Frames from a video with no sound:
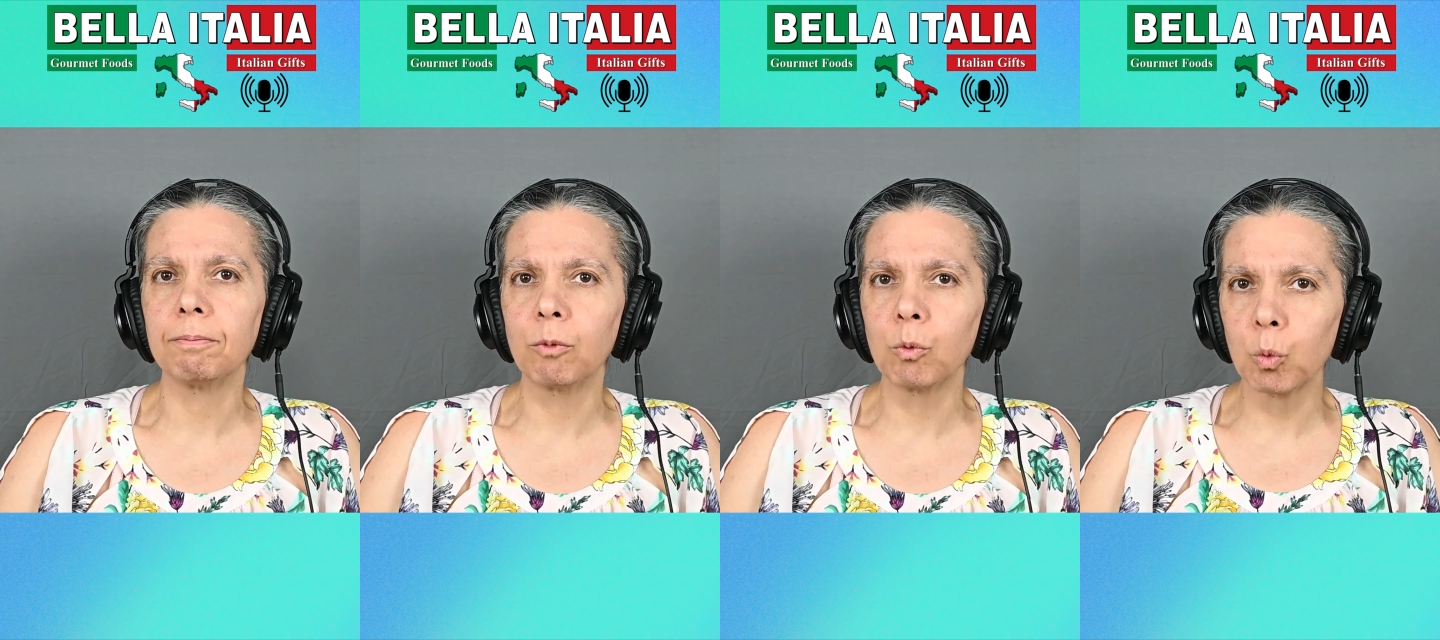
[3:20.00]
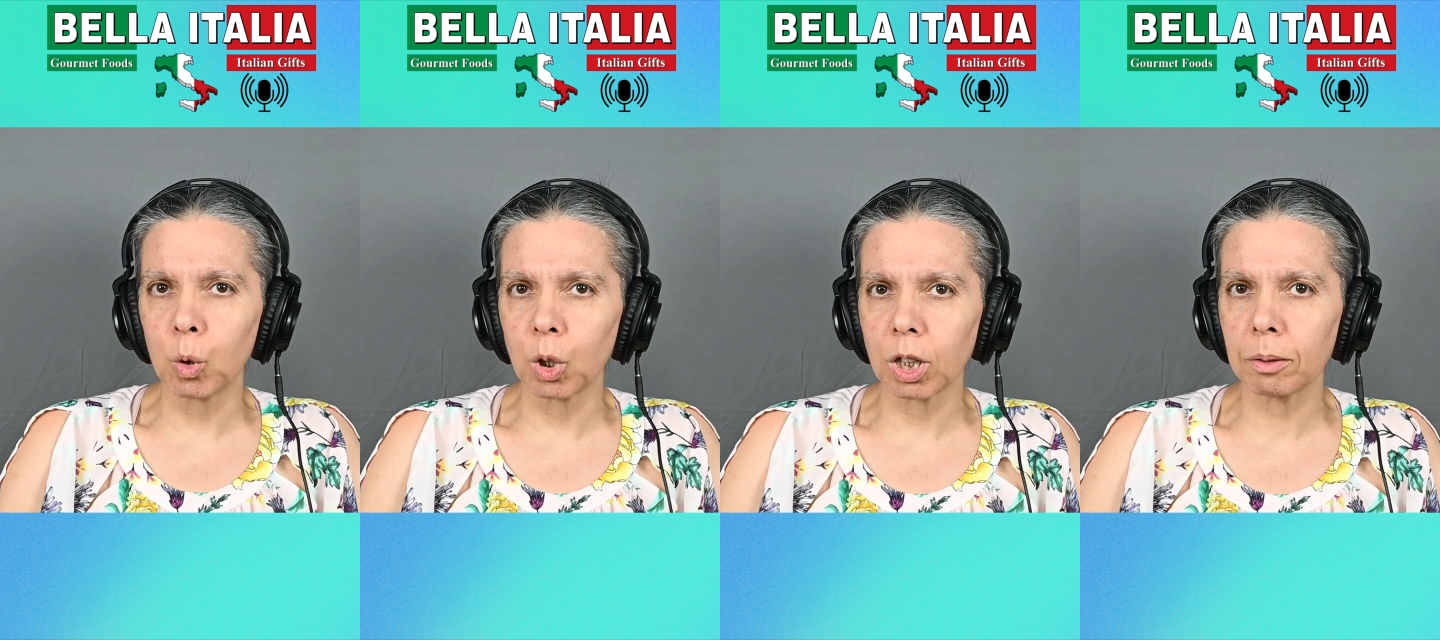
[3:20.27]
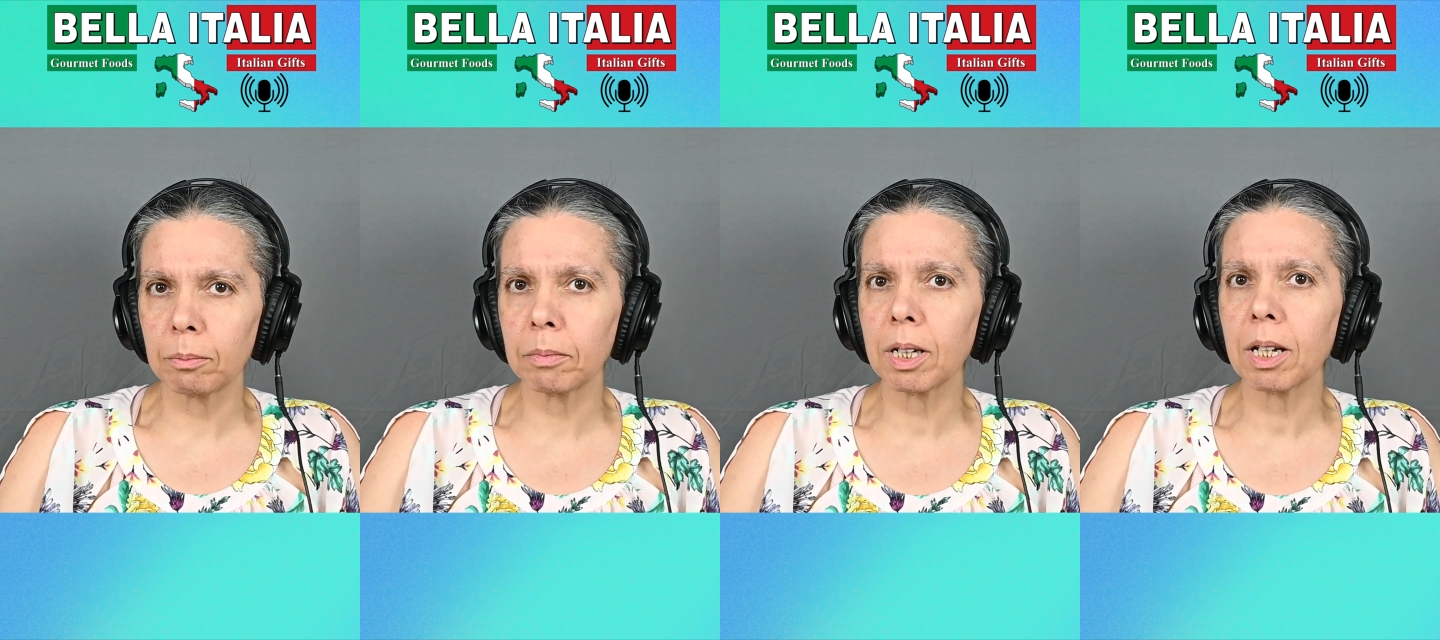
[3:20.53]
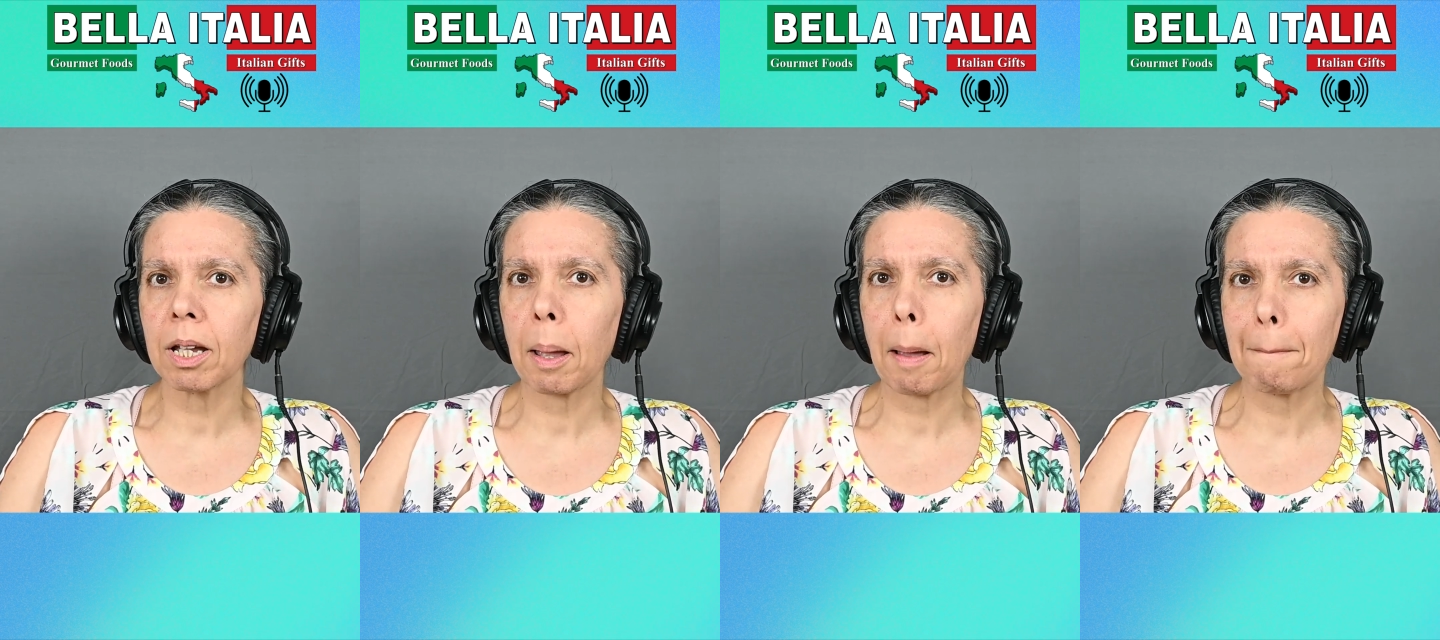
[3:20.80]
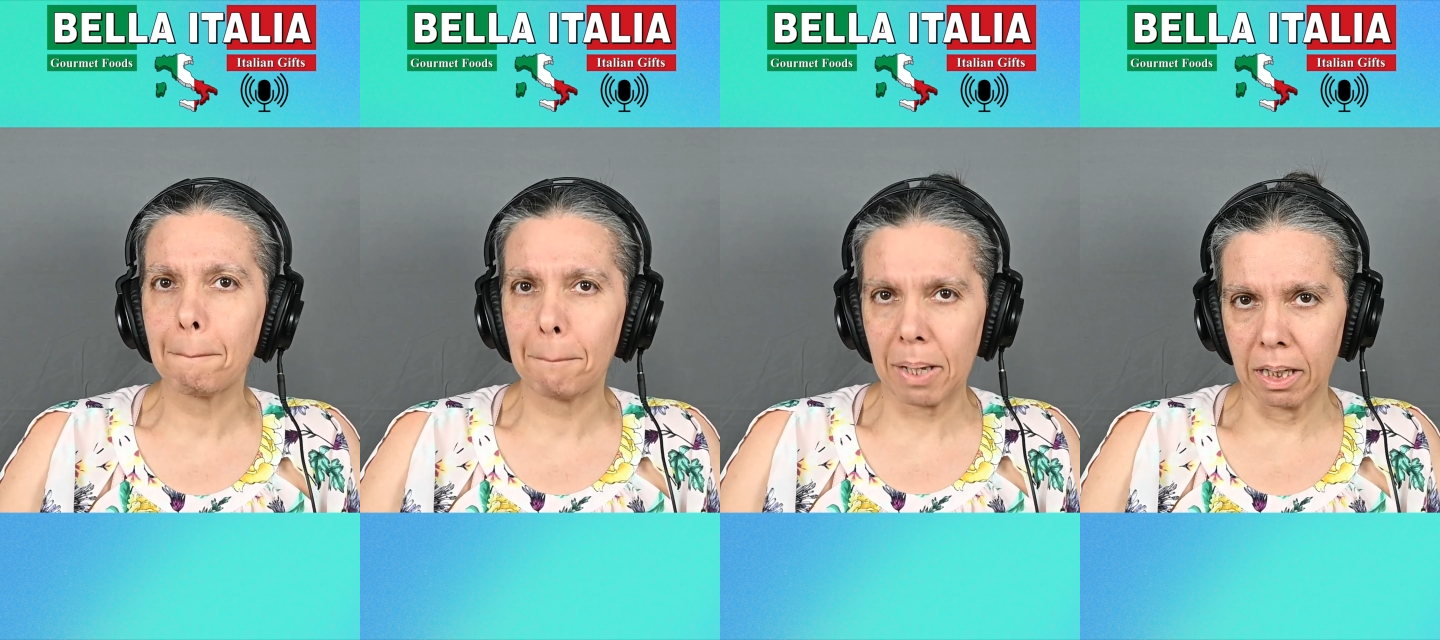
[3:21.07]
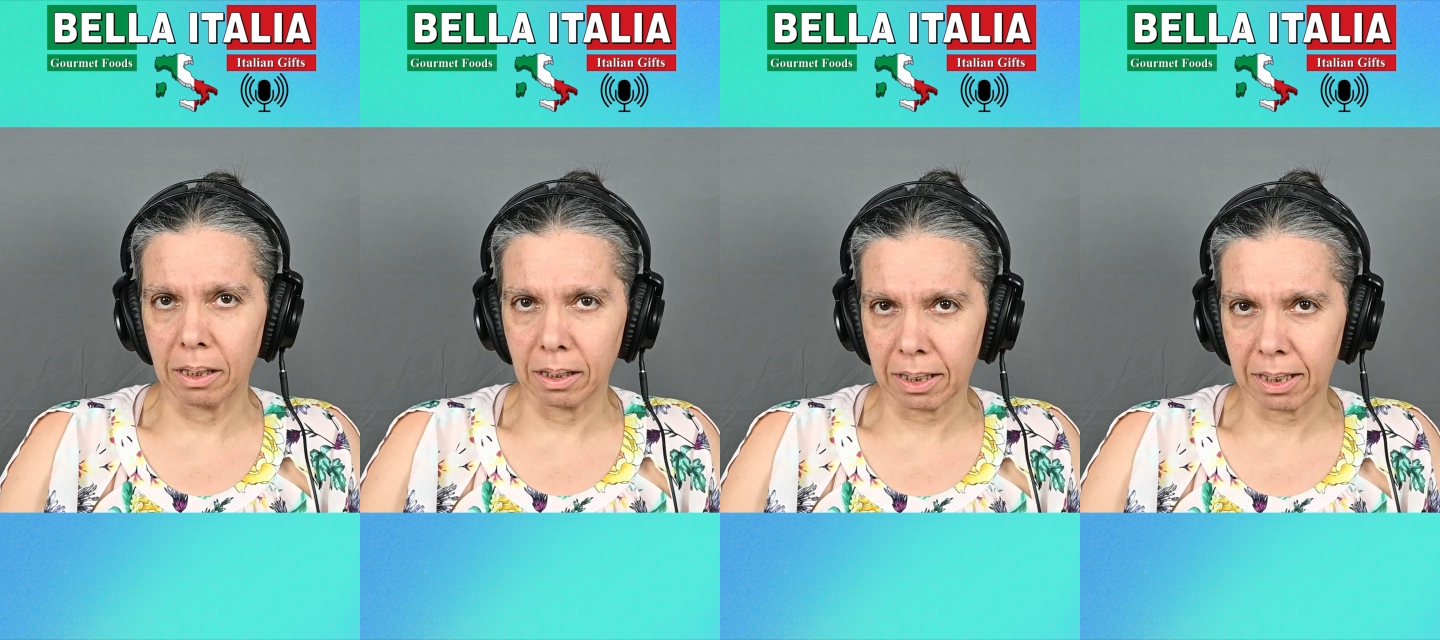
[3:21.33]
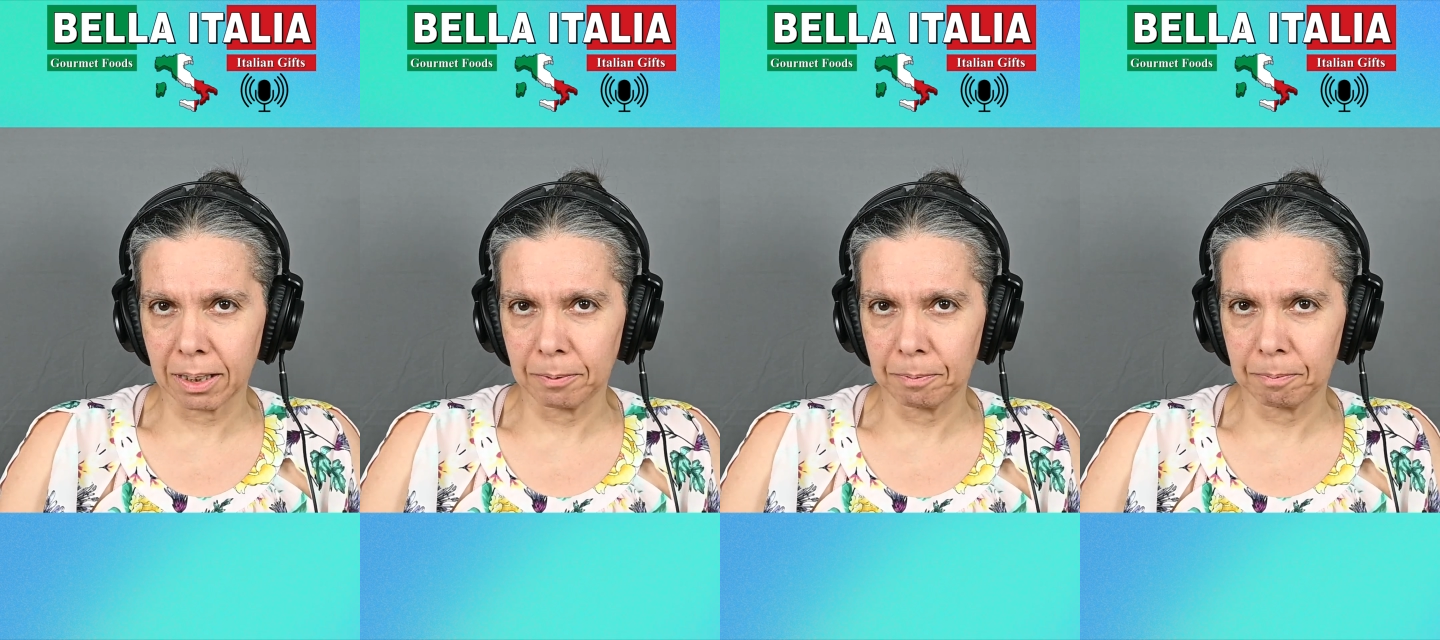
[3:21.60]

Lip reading: warm milk.